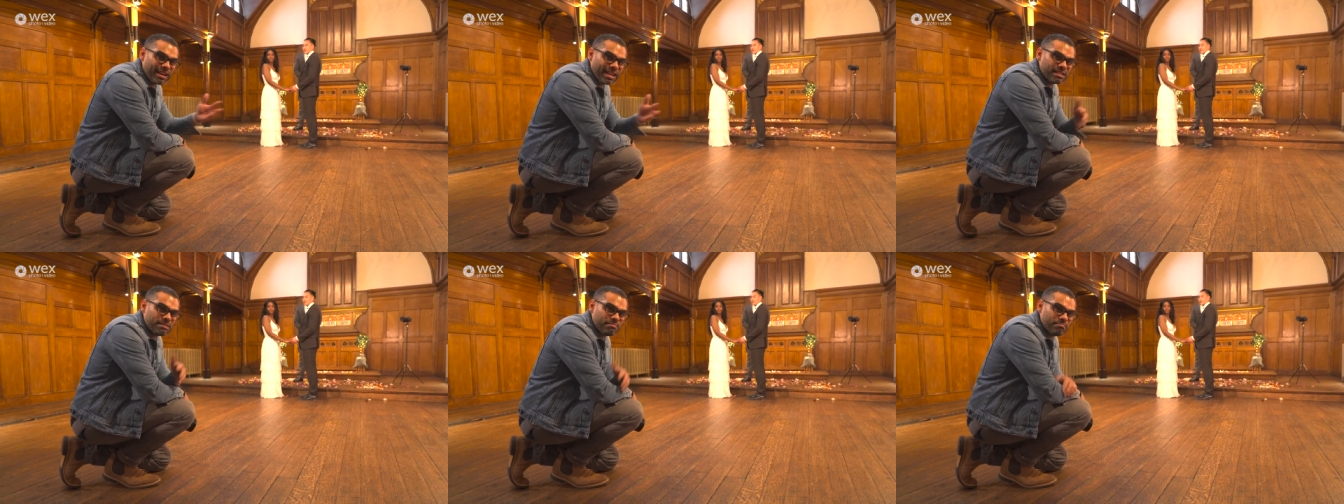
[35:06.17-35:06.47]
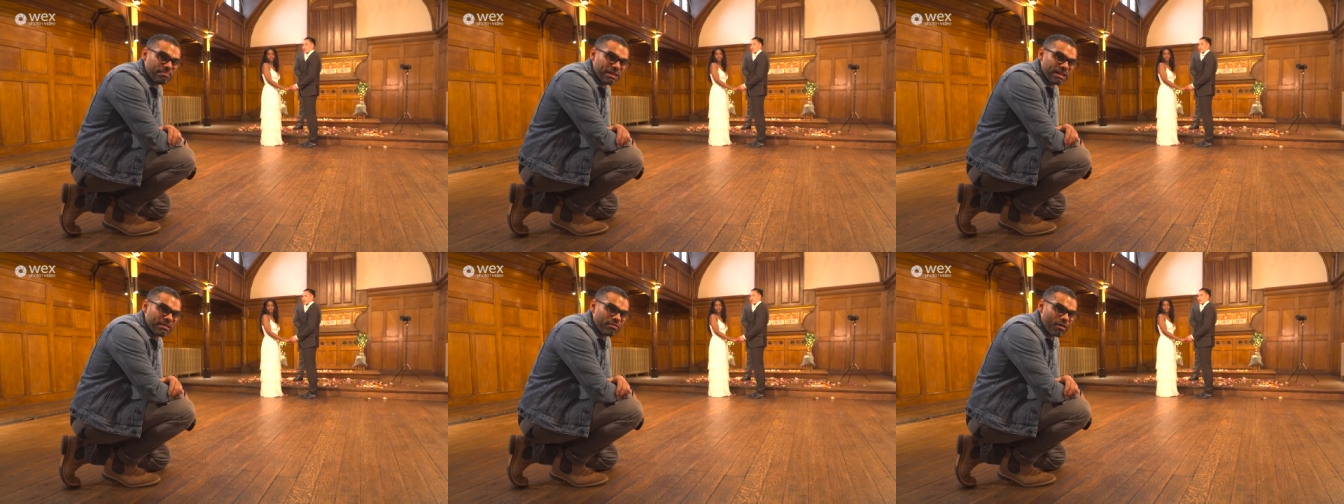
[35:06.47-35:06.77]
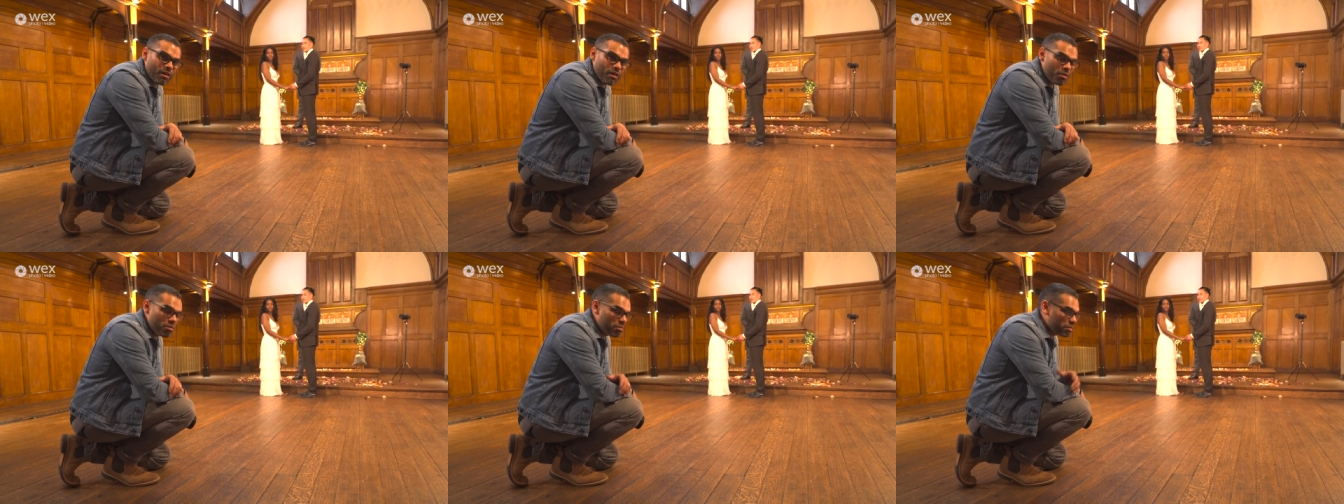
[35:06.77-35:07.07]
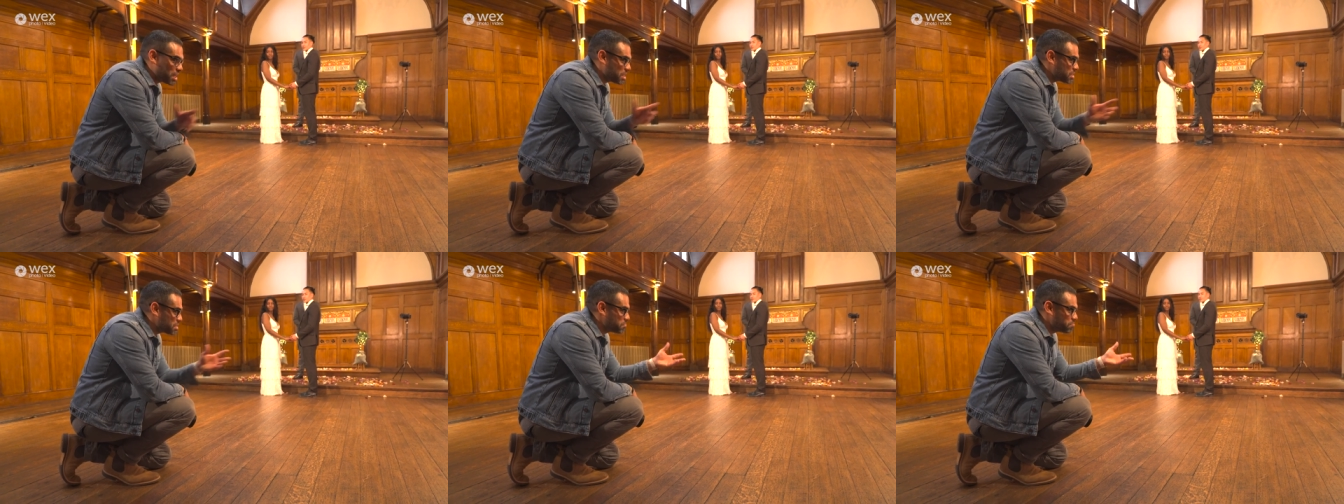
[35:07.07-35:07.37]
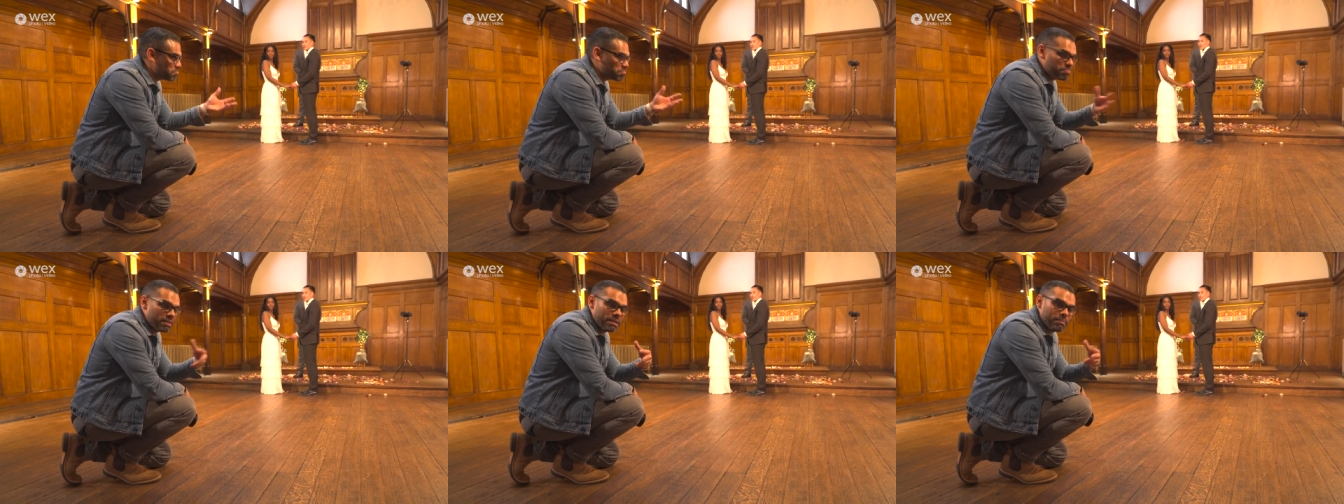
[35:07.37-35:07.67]
get some B-roll, get
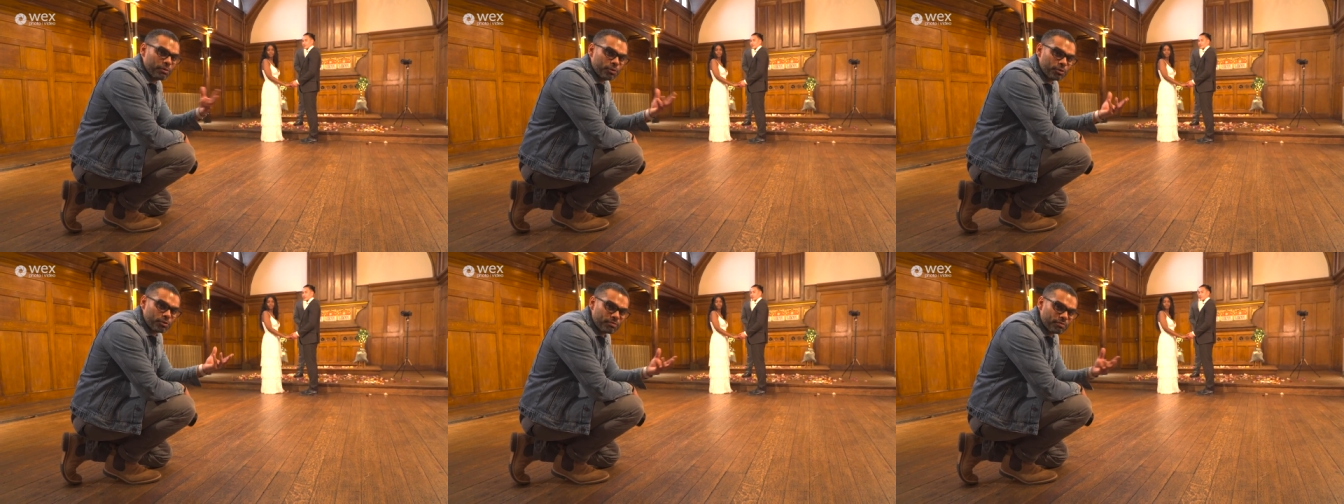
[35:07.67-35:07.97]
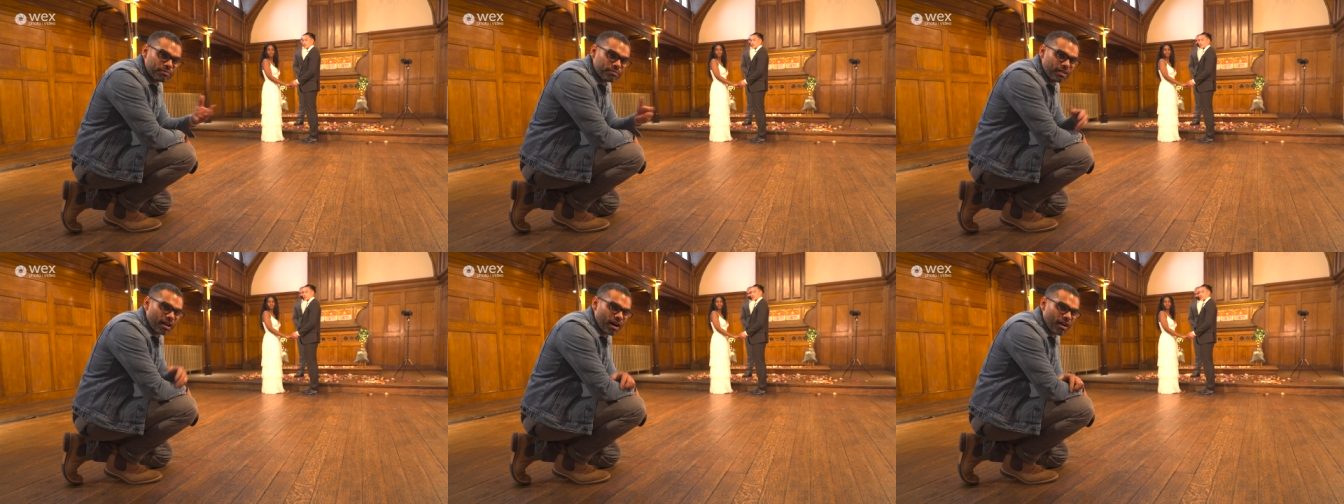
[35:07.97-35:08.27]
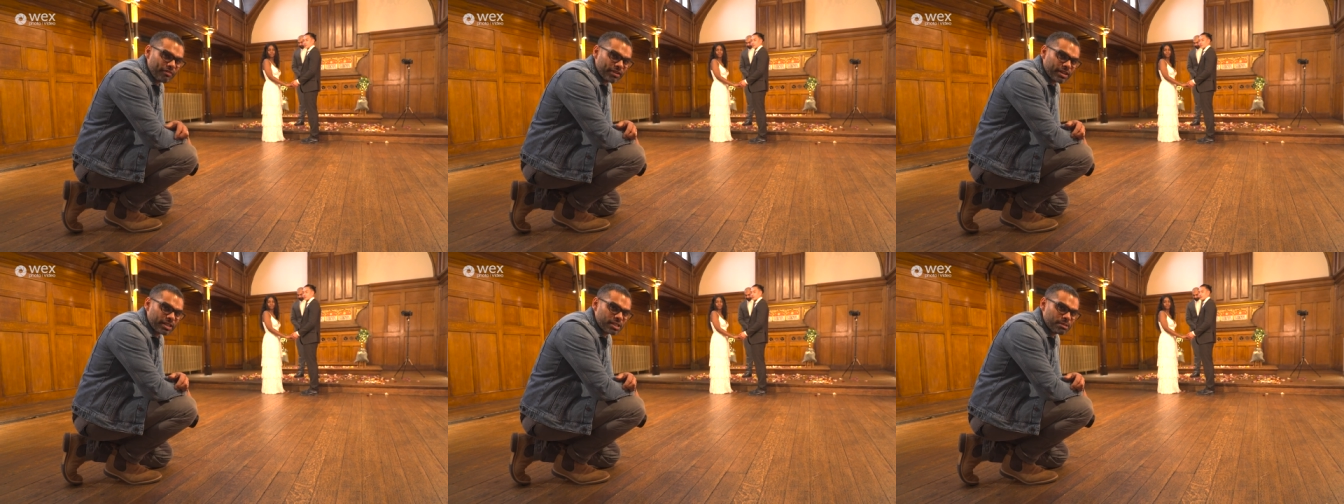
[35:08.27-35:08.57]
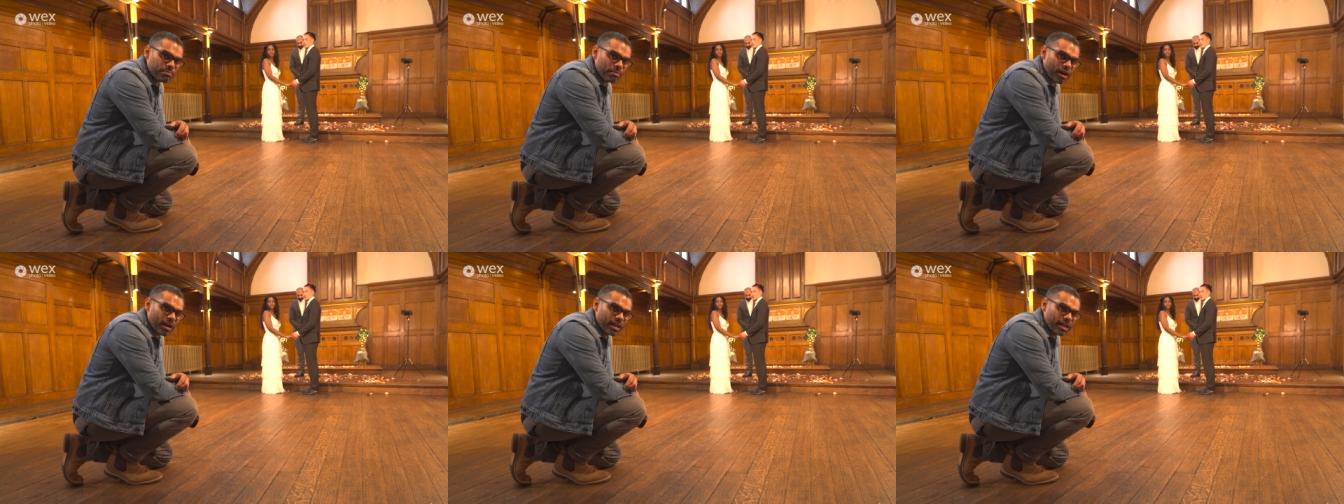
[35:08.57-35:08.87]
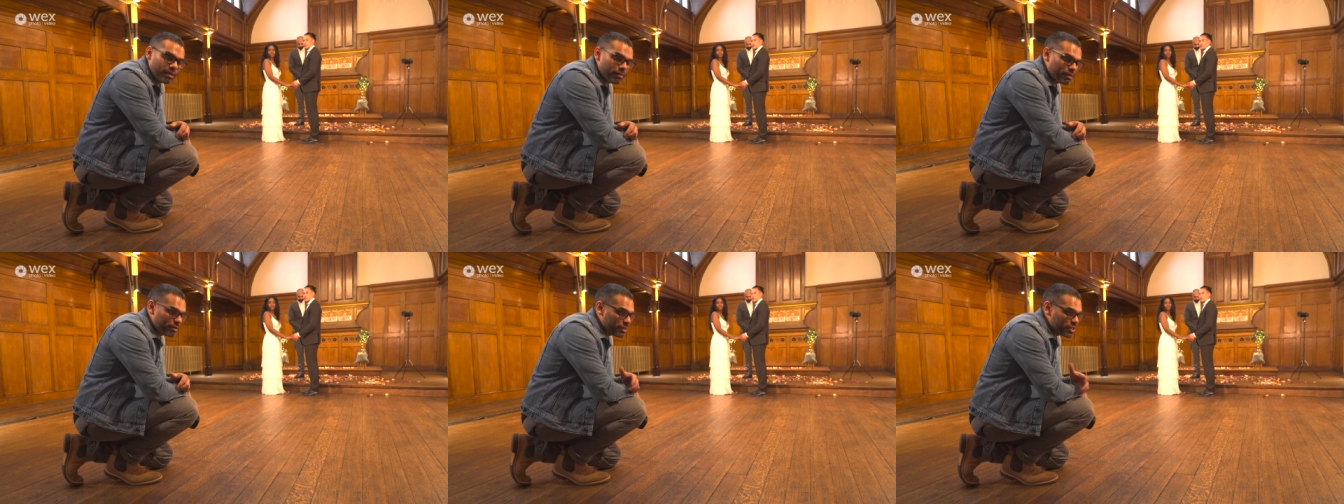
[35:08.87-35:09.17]
some people laughing and smiling,